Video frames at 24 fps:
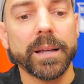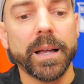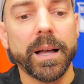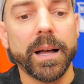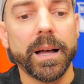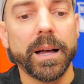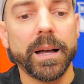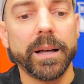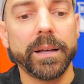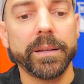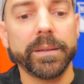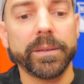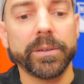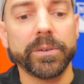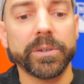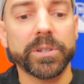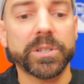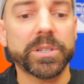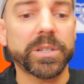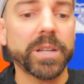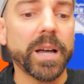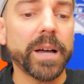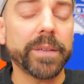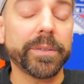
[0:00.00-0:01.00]
uh, there's,
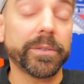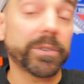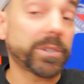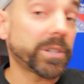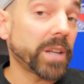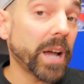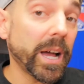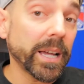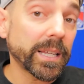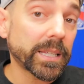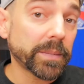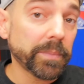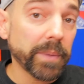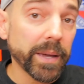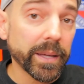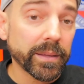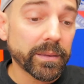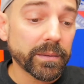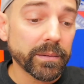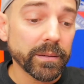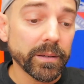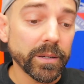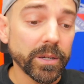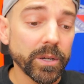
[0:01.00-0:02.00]
Ty, there's Ty
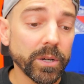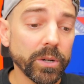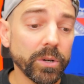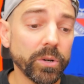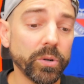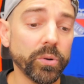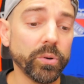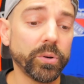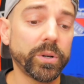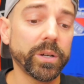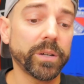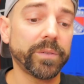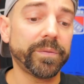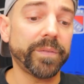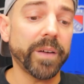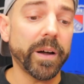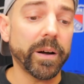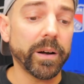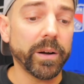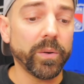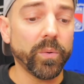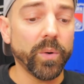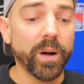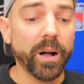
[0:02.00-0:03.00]
Smith, who could
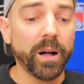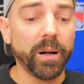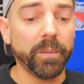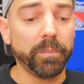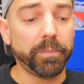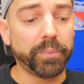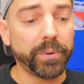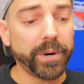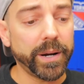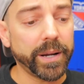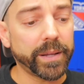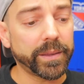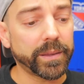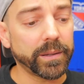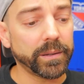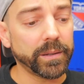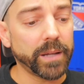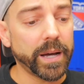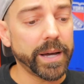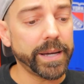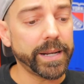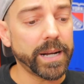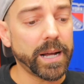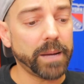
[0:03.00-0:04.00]
very well break the
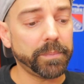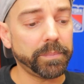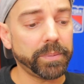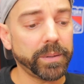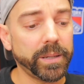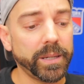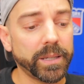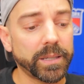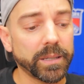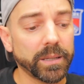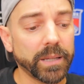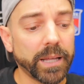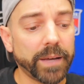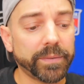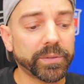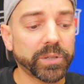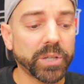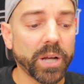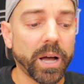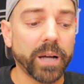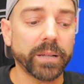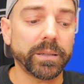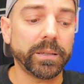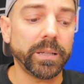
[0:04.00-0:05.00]
lineup. He's a left
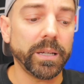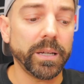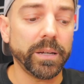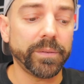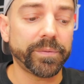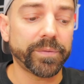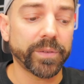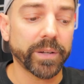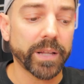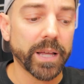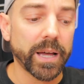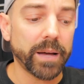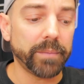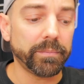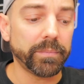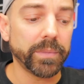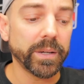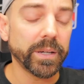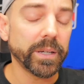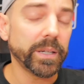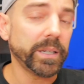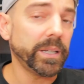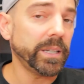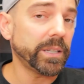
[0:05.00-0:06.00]
shot D for them.
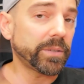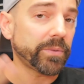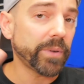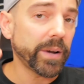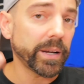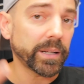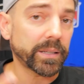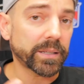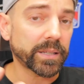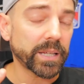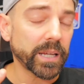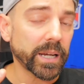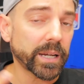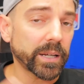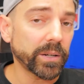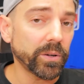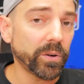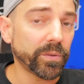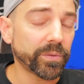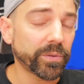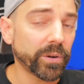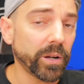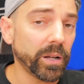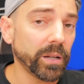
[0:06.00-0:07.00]
He's ranked second
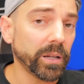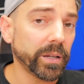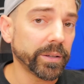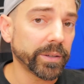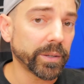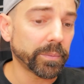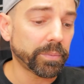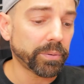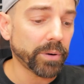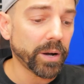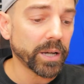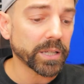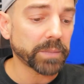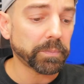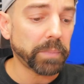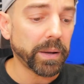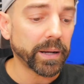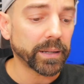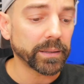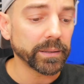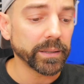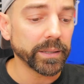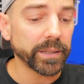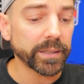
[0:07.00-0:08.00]
overall on the
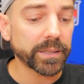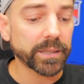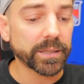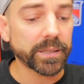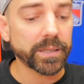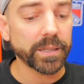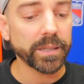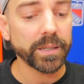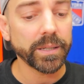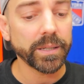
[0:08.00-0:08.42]
prospect list